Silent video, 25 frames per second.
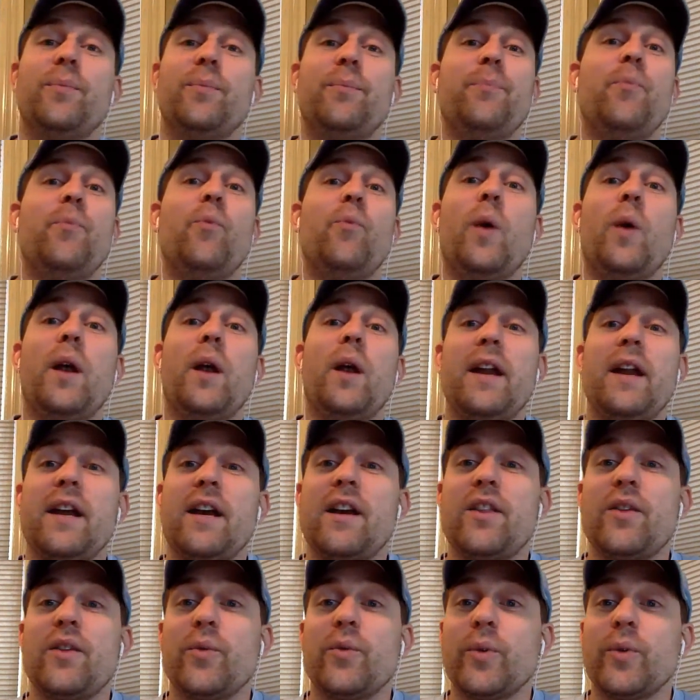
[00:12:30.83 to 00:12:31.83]
winning
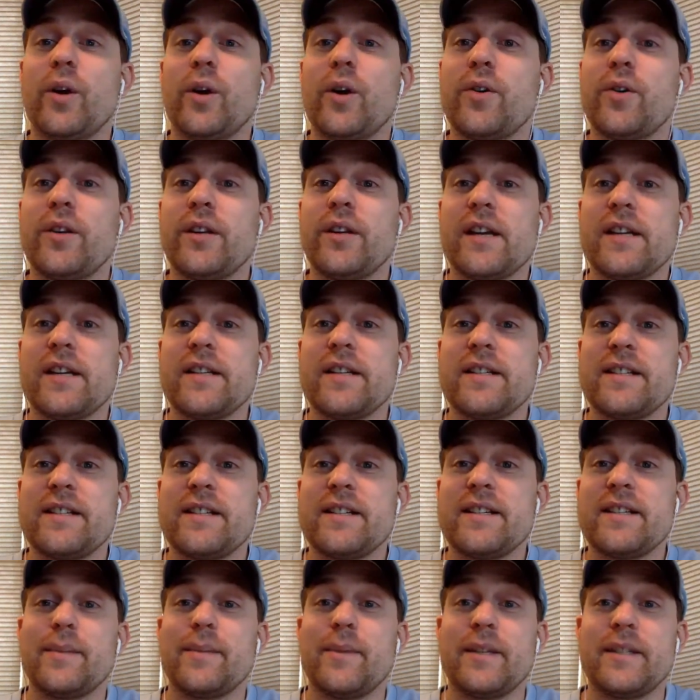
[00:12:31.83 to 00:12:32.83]
on the road in the ACC is
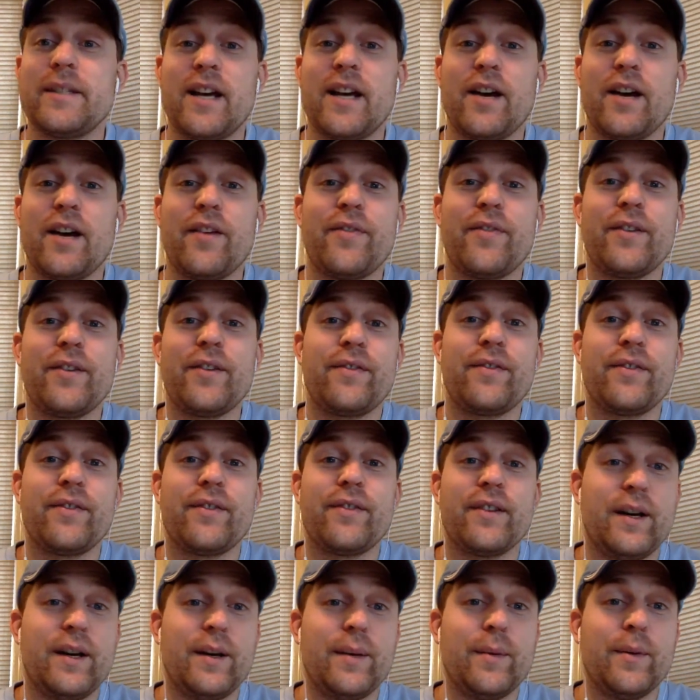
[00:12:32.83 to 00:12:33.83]
going to be tough enough.
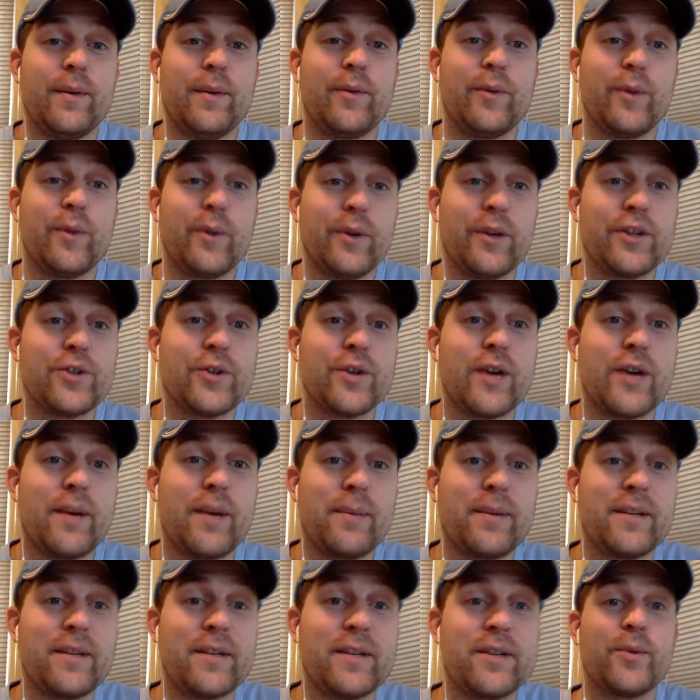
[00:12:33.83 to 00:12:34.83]
If we would have dropped
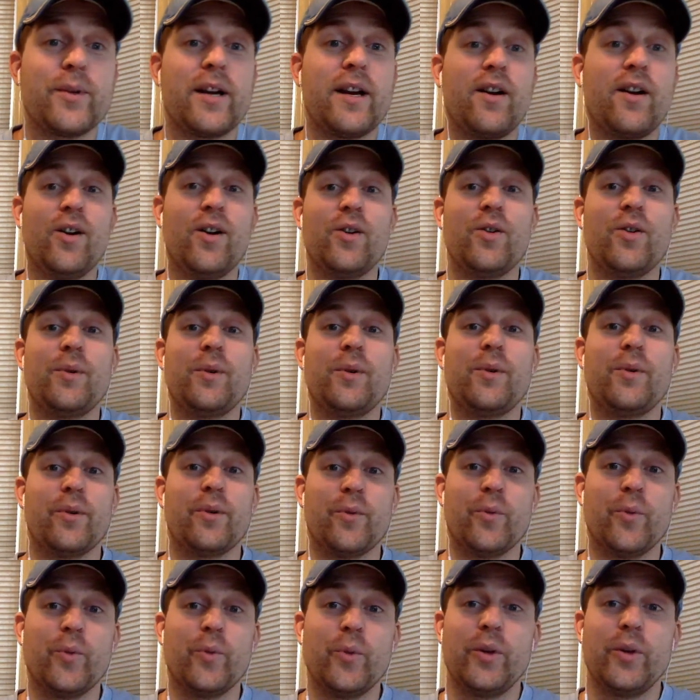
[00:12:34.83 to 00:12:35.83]
this one at home, it would
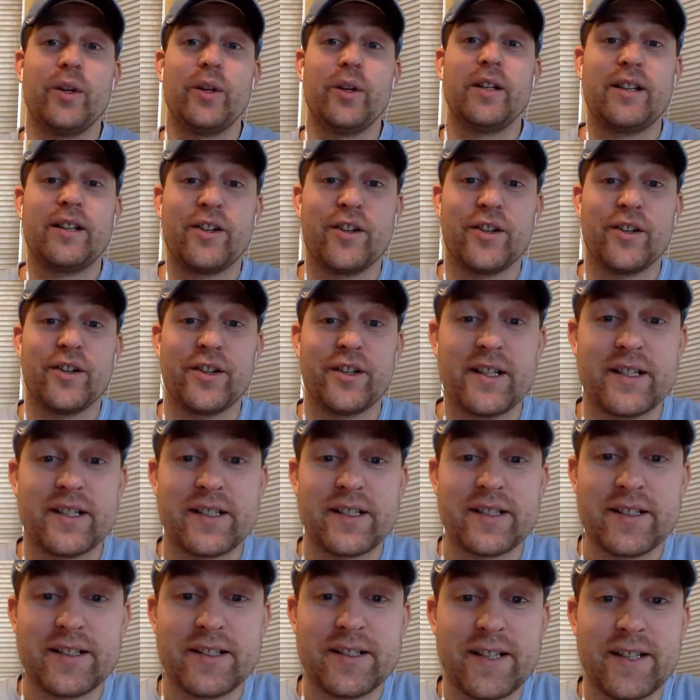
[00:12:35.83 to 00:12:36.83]
have really hurt
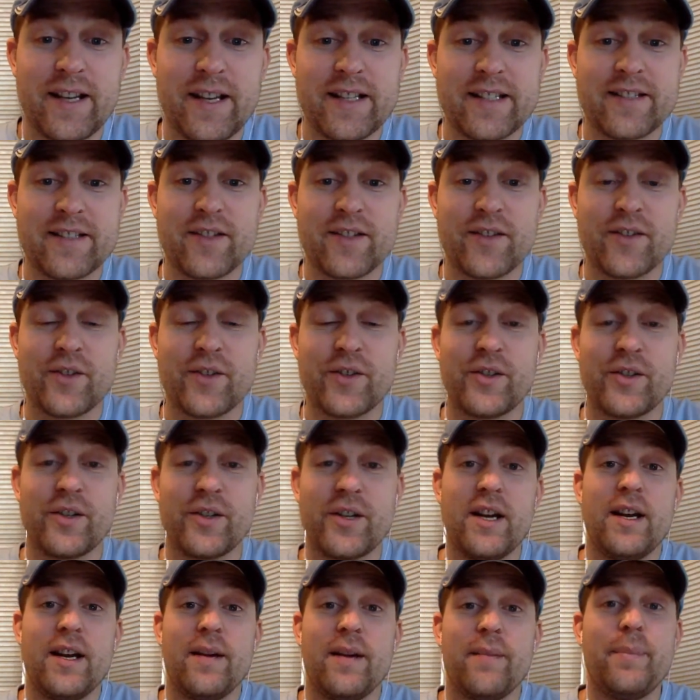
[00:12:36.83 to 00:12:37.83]
us. And so
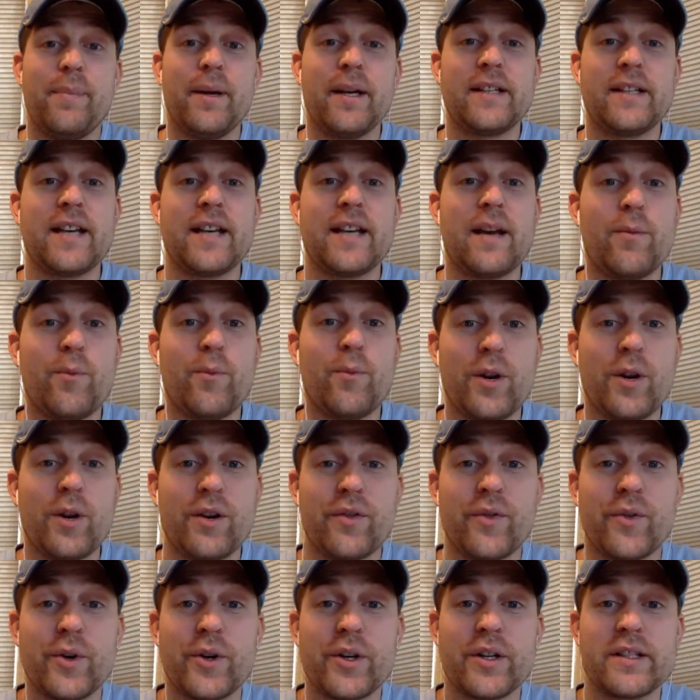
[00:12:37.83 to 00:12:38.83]
big-time win
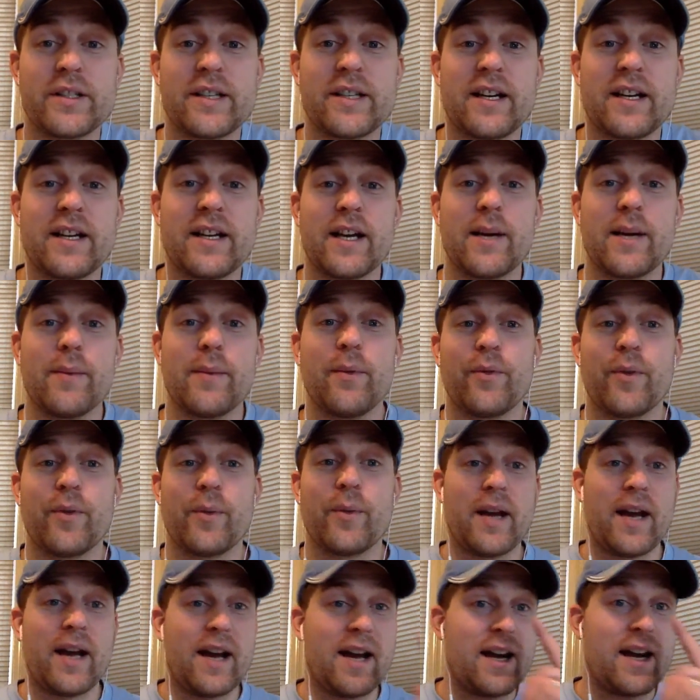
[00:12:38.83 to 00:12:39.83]
for us, kind of coming from
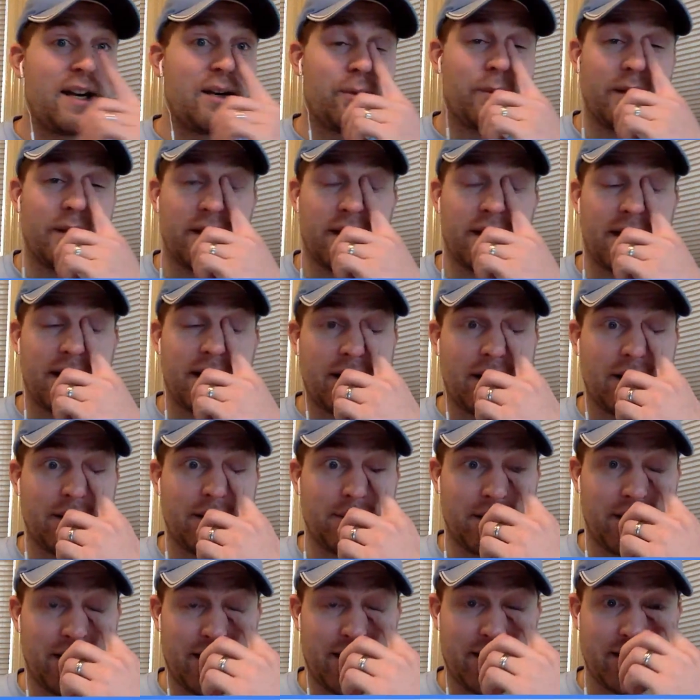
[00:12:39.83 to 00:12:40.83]
behind. We let a couple
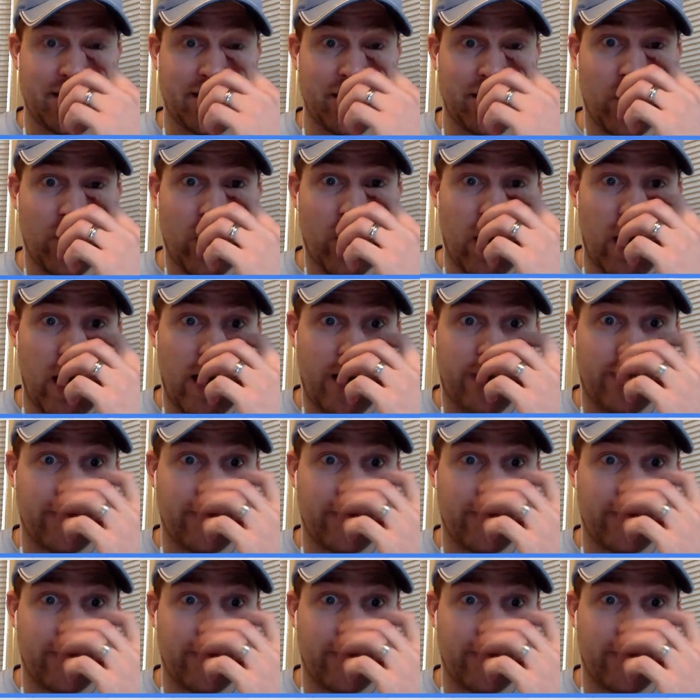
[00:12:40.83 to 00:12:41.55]
of guys go off.